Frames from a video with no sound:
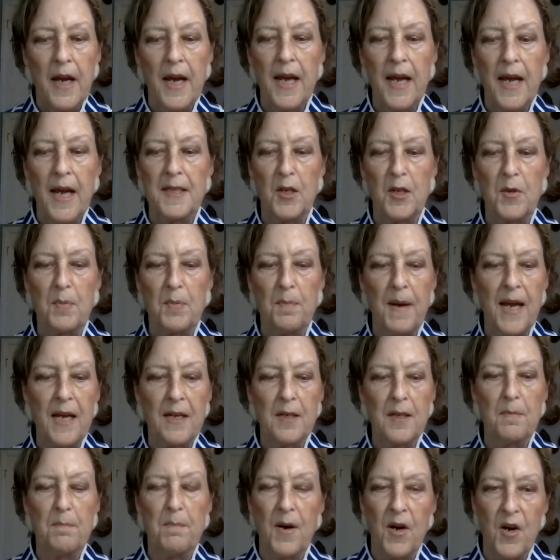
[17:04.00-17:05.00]
and
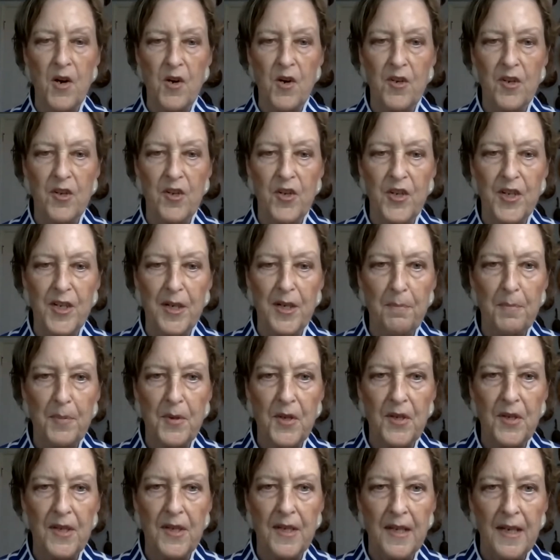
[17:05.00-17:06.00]
expanded
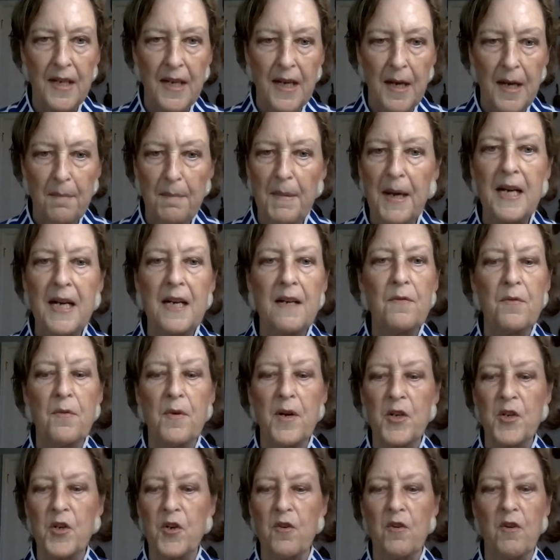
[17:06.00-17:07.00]
partnerships, many of
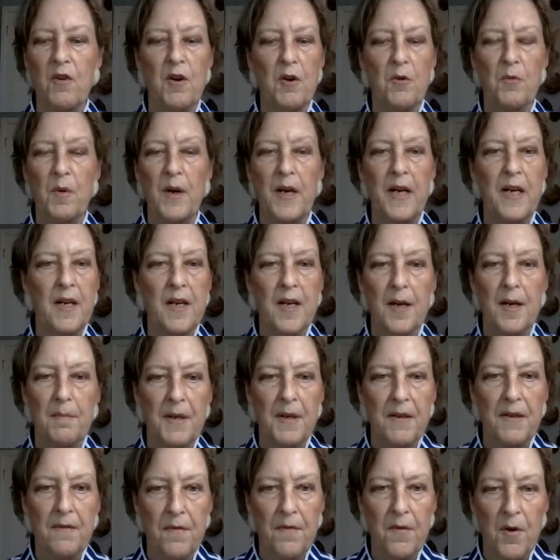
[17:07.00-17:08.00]
which are already
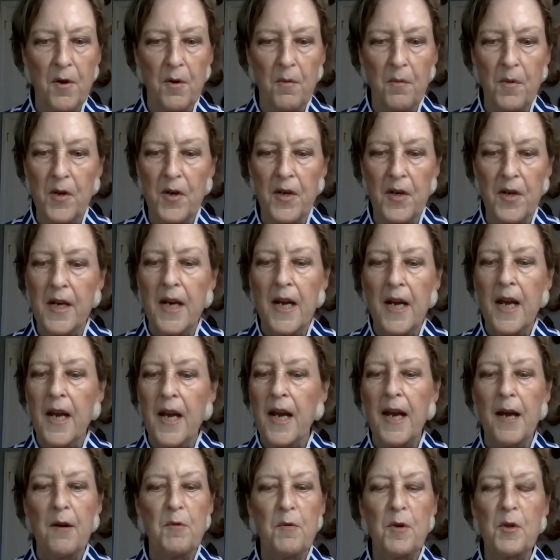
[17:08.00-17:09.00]
coming forward
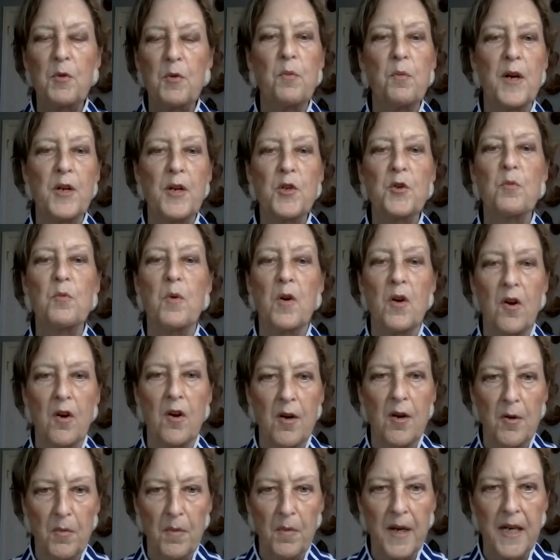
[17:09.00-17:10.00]
and with which we're
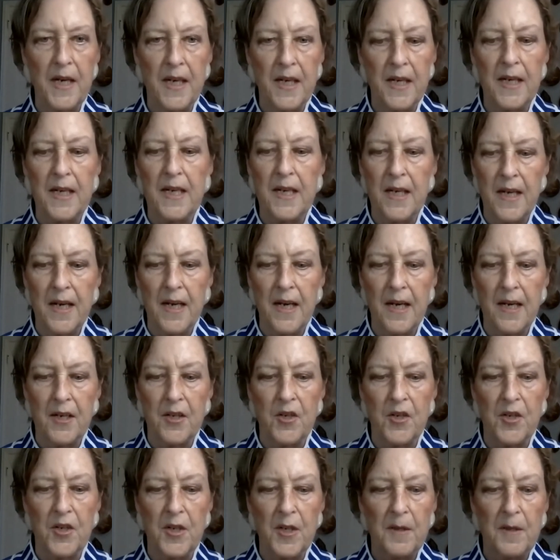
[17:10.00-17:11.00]
already
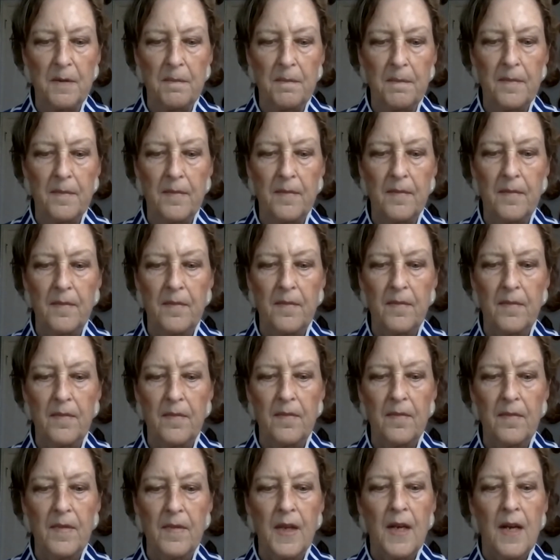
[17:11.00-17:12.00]
engaged.
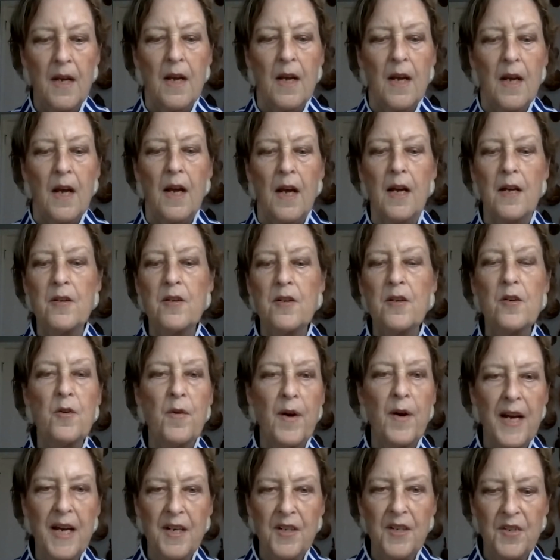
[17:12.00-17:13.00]
A new
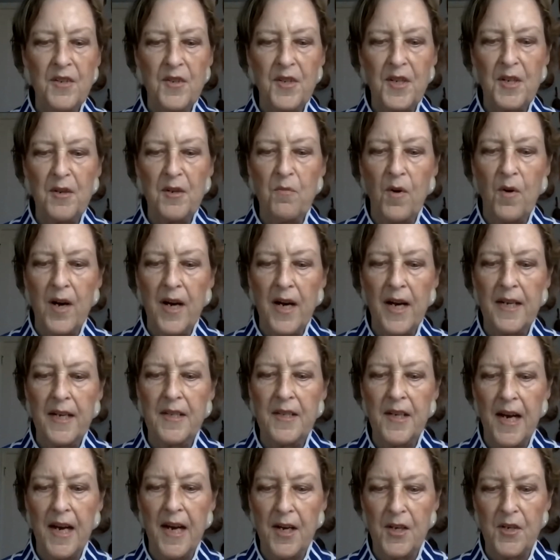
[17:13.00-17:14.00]
agency-wide
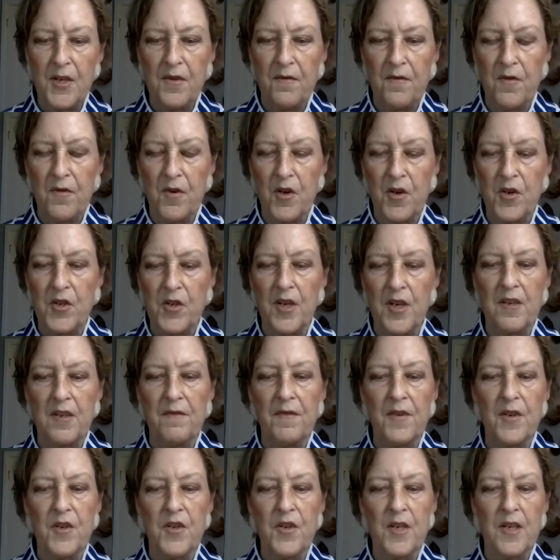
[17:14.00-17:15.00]
task force on
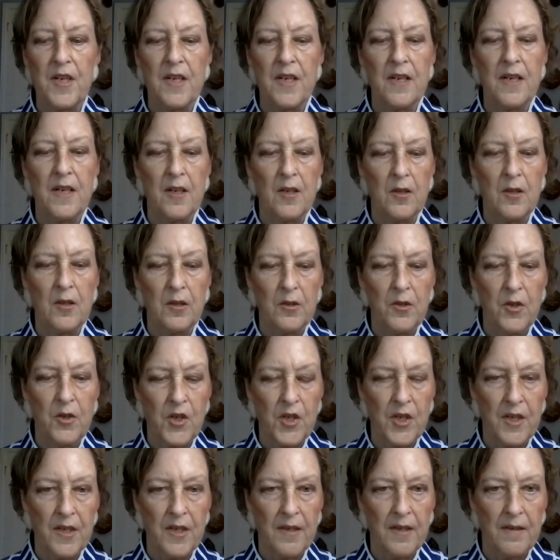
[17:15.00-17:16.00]
diversity and
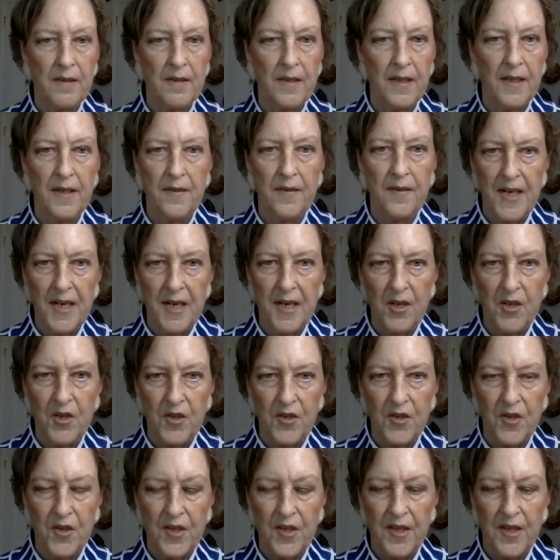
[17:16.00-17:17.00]
inclusion in the
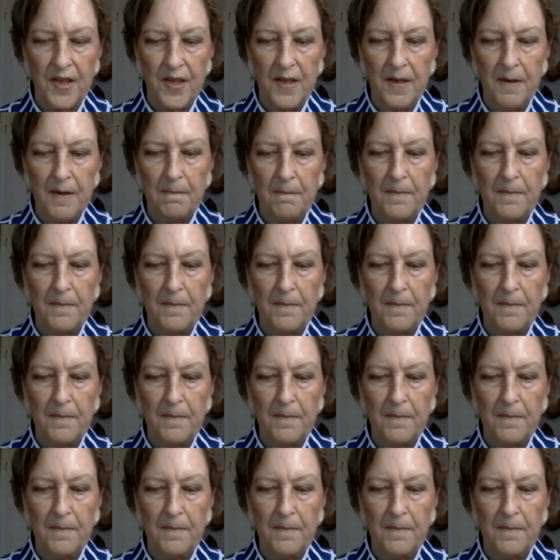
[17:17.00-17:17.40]
agency